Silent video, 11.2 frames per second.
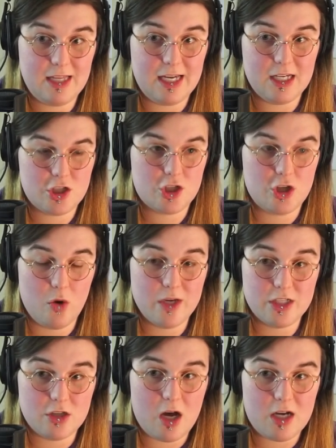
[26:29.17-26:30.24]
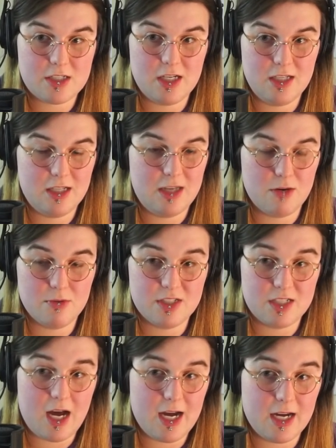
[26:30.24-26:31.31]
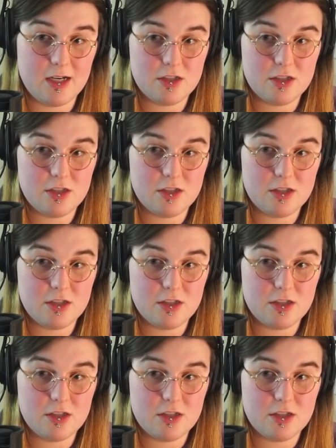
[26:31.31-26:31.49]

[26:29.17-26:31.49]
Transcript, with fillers: they get so exhausted that they resign